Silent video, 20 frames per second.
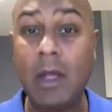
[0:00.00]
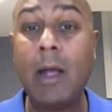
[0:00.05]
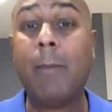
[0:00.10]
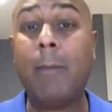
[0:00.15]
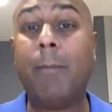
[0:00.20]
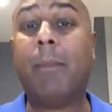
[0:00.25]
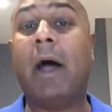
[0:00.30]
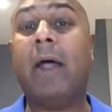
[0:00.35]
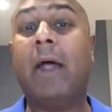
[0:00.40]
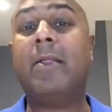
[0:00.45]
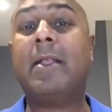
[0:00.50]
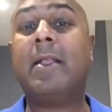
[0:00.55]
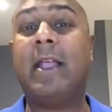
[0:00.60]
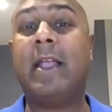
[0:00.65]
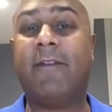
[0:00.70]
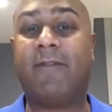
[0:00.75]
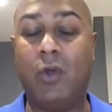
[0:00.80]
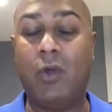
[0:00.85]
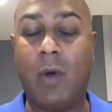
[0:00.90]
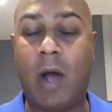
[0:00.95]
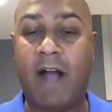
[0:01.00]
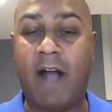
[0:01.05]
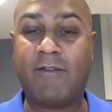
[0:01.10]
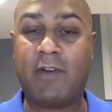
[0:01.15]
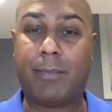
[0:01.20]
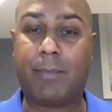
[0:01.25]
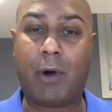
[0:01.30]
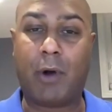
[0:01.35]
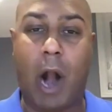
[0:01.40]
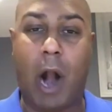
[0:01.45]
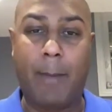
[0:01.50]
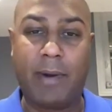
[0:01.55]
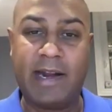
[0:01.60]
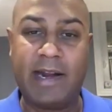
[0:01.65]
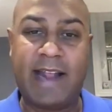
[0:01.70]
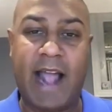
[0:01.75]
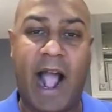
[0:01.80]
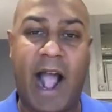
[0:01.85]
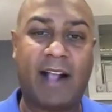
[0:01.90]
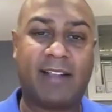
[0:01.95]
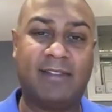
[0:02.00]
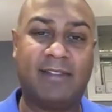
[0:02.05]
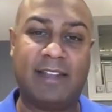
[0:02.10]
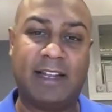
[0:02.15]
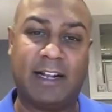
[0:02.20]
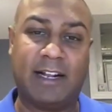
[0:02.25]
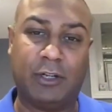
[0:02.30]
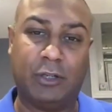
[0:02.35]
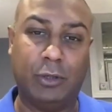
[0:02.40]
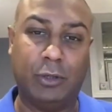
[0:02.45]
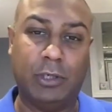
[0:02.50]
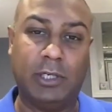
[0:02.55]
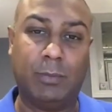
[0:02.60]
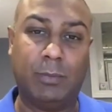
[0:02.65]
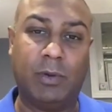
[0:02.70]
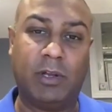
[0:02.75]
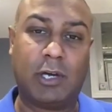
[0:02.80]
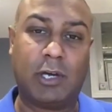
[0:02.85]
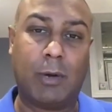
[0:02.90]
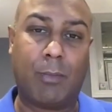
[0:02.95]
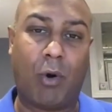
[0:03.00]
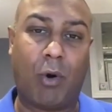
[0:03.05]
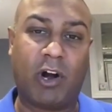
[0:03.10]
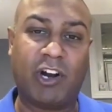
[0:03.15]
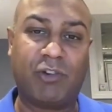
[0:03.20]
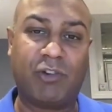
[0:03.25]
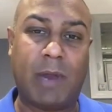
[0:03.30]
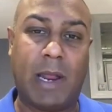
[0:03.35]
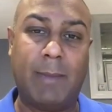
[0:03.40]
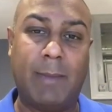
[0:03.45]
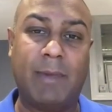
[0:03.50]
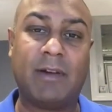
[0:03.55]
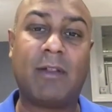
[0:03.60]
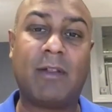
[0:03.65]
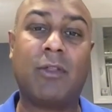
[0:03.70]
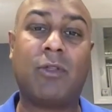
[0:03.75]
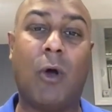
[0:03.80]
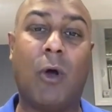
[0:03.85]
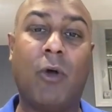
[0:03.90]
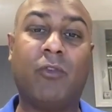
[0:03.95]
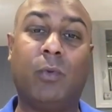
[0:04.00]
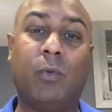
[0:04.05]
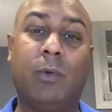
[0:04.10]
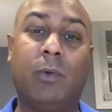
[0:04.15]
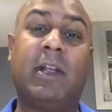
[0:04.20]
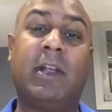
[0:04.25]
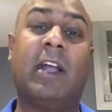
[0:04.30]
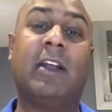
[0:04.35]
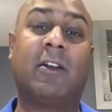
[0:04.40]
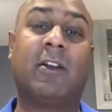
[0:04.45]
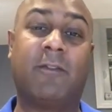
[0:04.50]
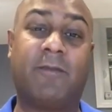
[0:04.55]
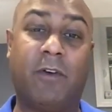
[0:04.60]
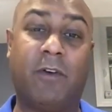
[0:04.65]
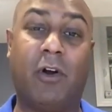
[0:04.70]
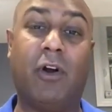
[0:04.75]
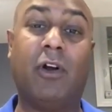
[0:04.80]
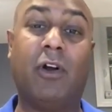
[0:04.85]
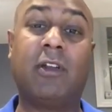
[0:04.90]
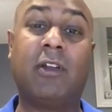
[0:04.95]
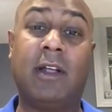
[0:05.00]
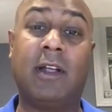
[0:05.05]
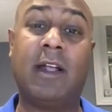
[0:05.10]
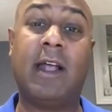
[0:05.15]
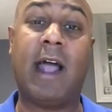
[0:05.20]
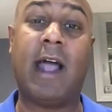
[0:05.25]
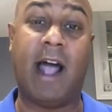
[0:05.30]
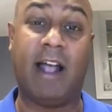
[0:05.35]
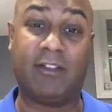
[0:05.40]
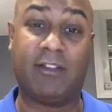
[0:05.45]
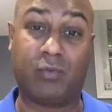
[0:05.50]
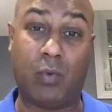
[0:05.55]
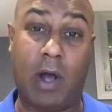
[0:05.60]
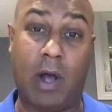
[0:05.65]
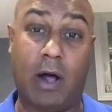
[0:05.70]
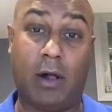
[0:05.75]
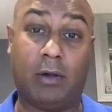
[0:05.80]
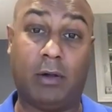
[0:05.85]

But if you have your property taxes included with your mortgage payment, those would get deferred as well.